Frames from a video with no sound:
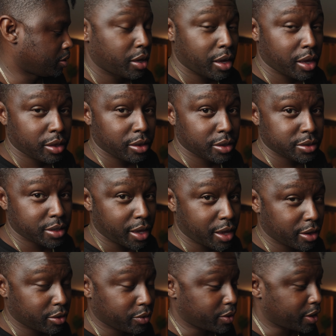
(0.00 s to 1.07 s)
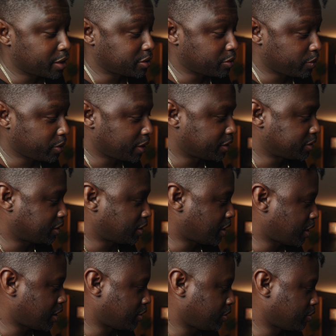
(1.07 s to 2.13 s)
and this handle as it relates to the
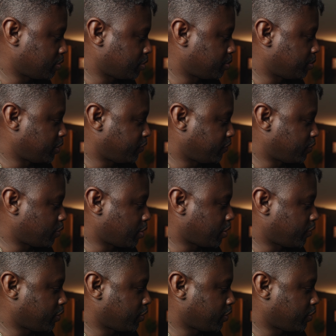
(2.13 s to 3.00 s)
handle, before I